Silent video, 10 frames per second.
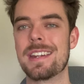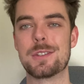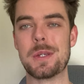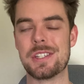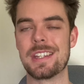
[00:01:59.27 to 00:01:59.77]

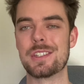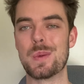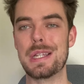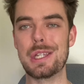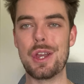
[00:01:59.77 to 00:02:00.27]
especially as we're
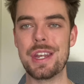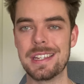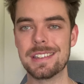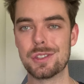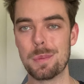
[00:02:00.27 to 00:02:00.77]
learning in
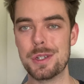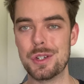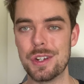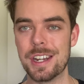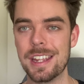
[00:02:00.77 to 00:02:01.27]
this
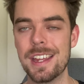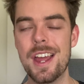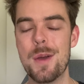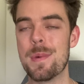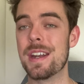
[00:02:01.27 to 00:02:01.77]
opportunity,
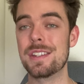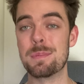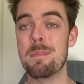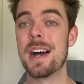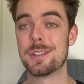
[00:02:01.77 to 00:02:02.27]
but it is
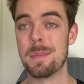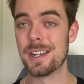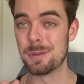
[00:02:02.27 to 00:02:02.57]
much, much,